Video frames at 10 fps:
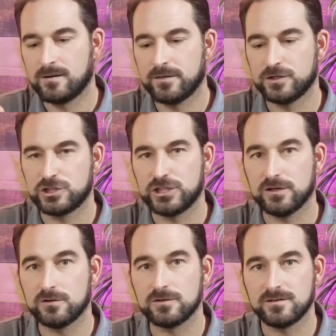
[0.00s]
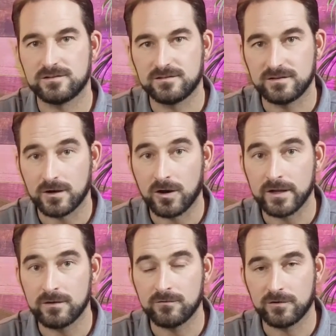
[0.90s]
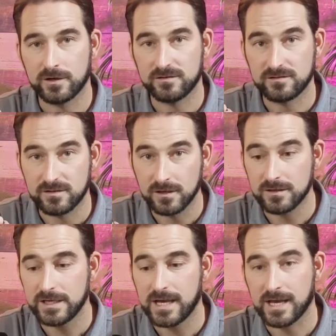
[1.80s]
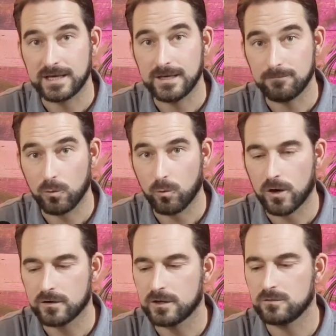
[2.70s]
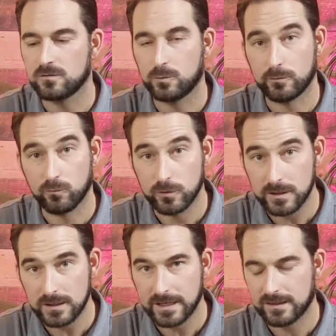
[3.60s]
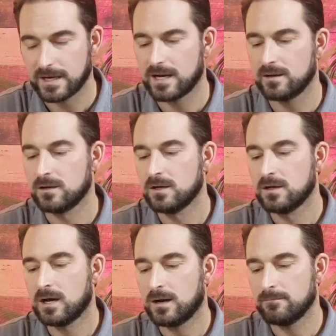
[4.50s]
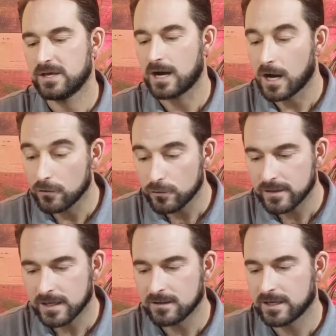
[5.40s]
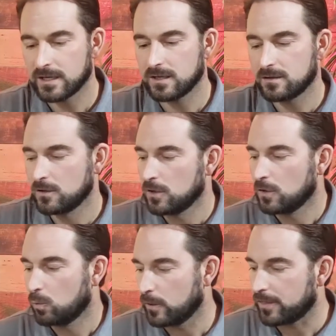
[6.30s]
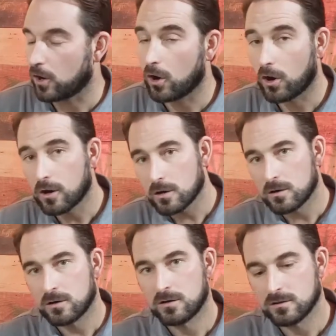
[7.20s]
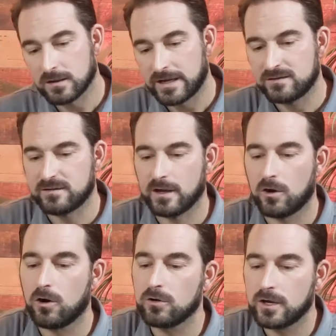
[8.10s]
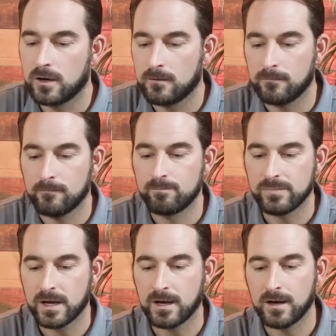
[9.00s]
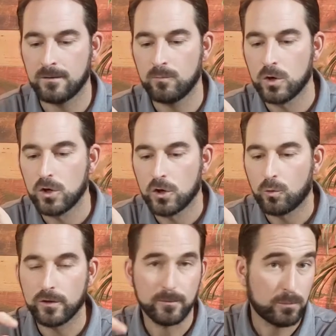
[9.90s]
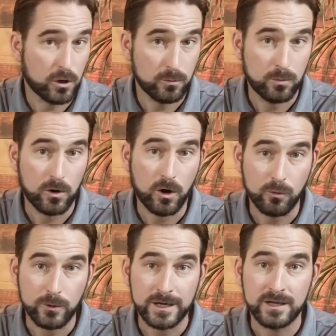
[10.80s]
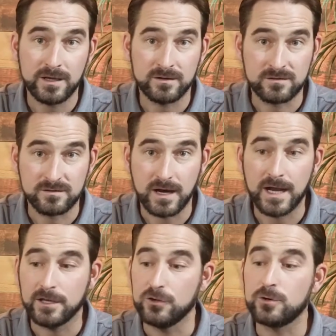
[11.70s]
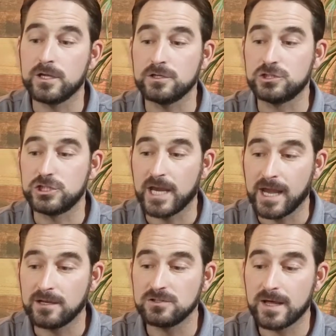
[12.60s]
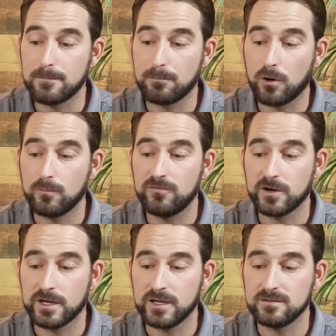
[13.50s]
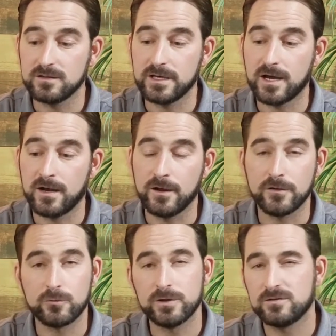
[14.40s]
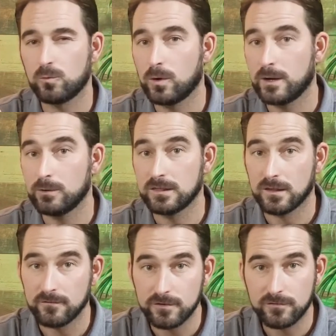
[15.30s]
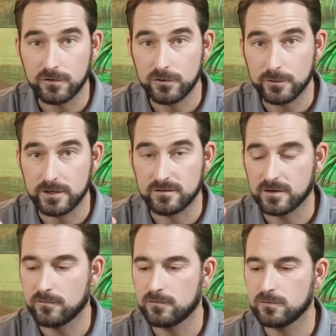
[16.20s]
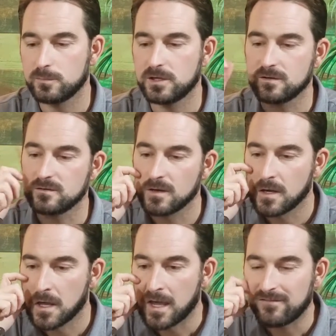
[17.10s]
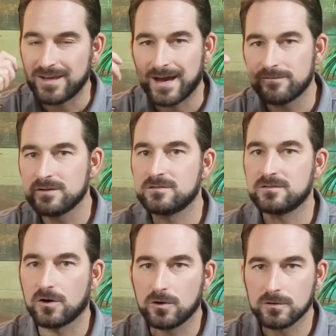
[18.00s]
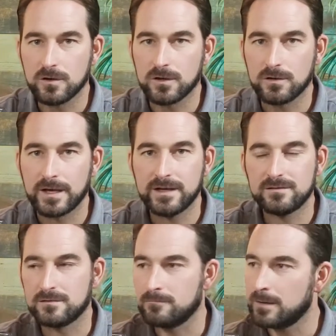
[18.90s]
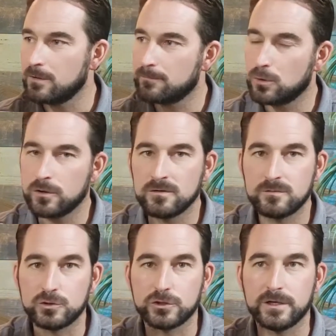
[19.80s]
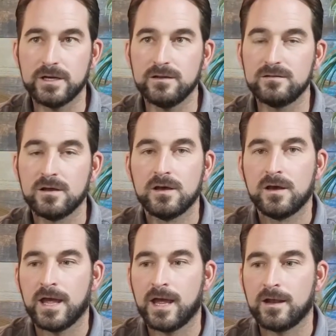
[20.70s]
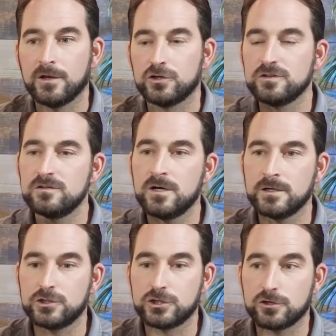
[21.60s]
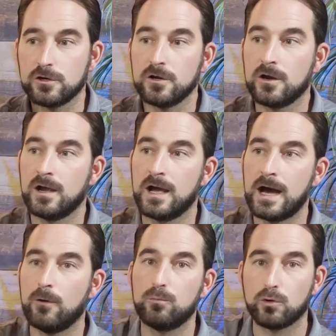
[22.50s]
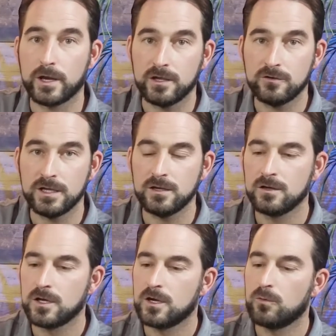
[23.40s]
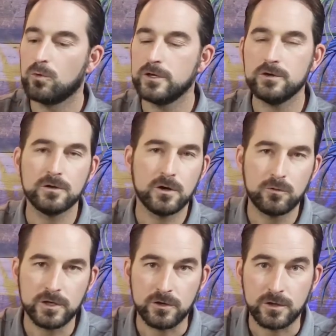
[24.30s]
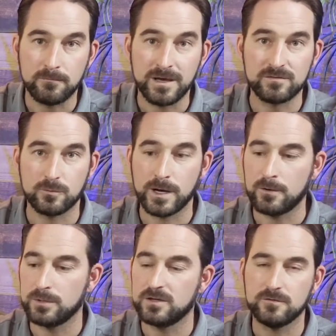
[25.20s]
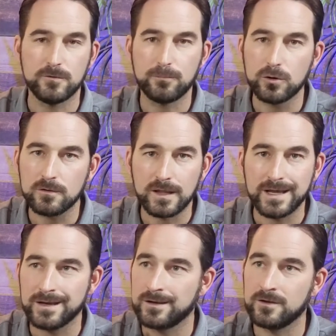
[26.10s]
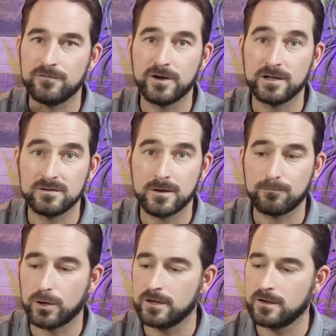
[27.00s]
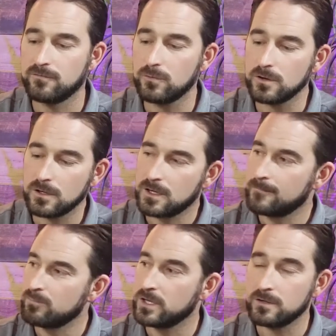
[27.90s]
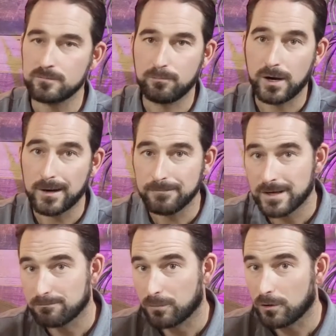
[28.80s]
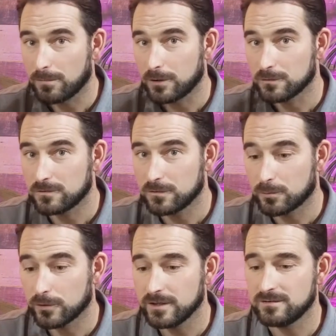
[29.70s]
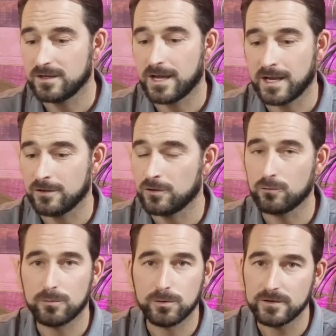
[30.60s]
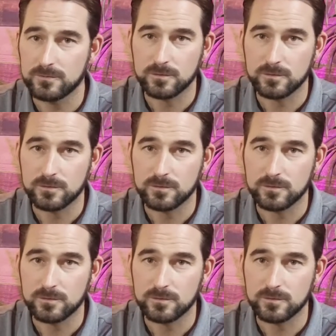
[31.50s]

the shield to sit on it very snugly and keep the water out. So we really like that. Um, the other thing I like it with our lights, they all come um, with a bulb already inside. You can change that bulb very easily. Another reason why we love it for do-it-yourselfers because if you haven't installed a lot of lights and maybe you're putting in some trees and you're just not sure how bright you need, well, you can go and you can mess around because if you put a light in and you find it's not bright enough, well, you can just pop that bulb out super easy and you can go replace